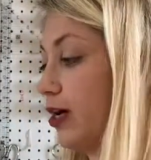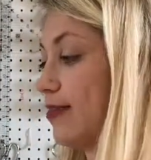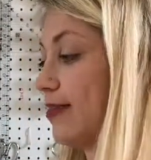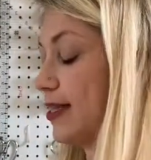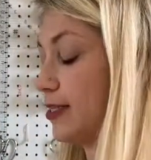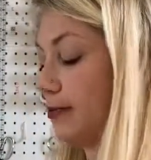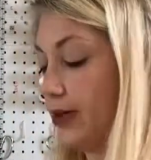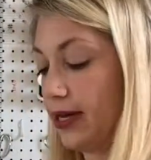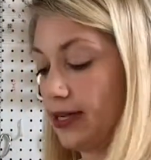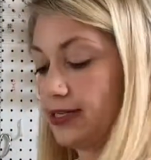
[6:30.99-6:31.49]
and
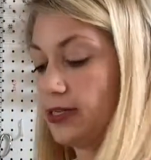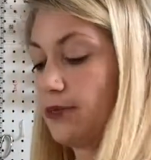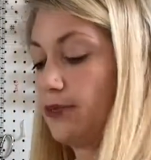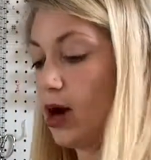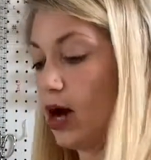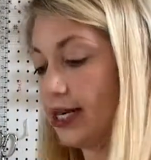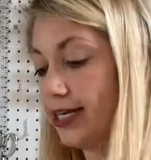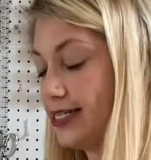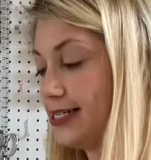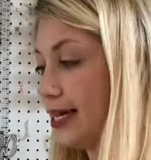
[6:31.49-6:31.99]
that's because the
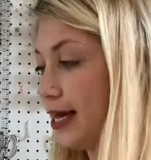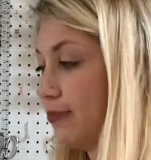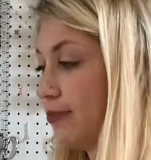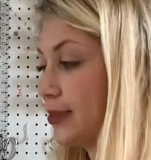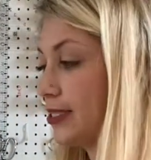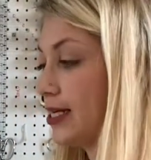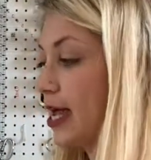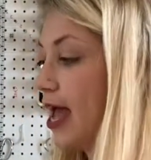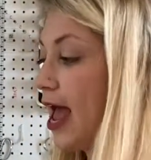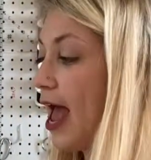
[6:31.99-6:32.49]
body
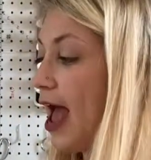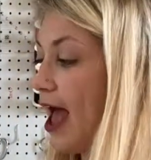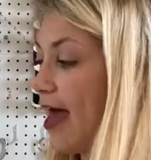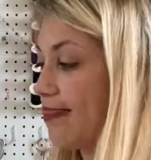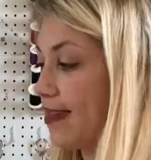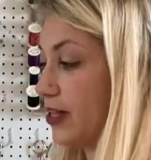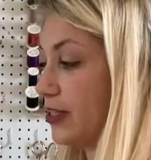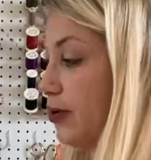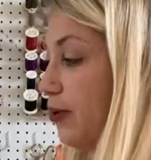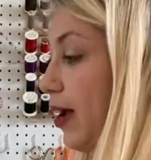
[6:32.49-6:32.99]
dips,
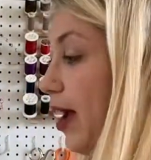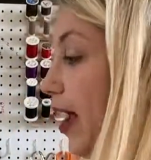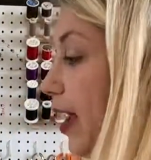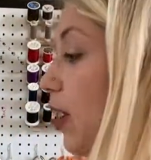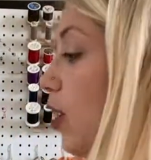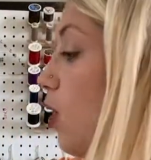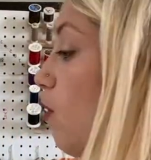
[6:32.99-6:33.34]
and that's okay.